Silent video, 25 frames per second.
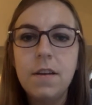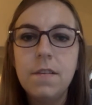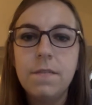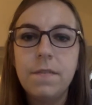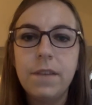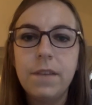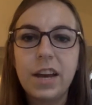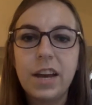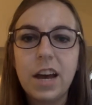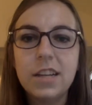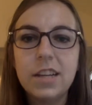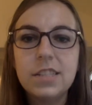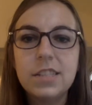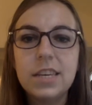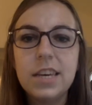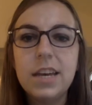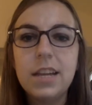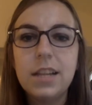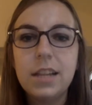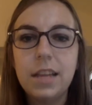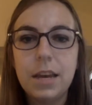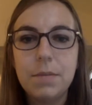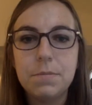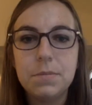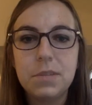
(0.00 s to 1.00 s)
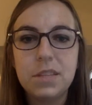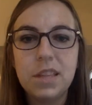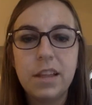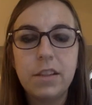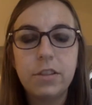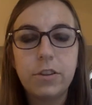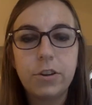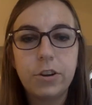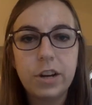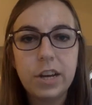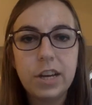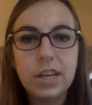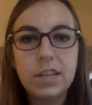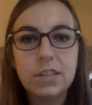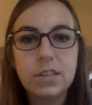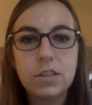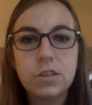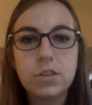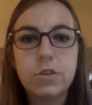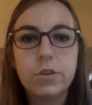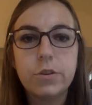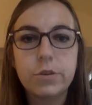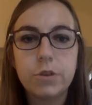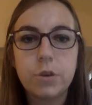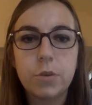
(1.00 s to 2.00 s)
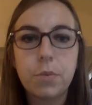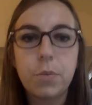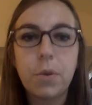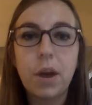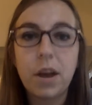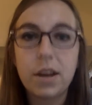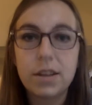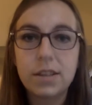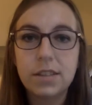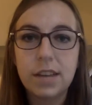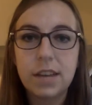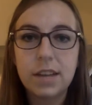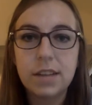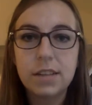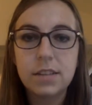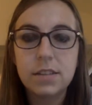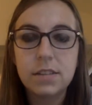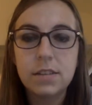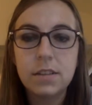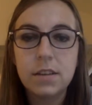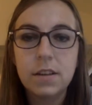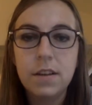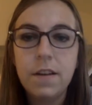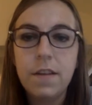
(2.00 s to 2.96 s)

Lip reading: Vygotsky claimed that learning is a social process.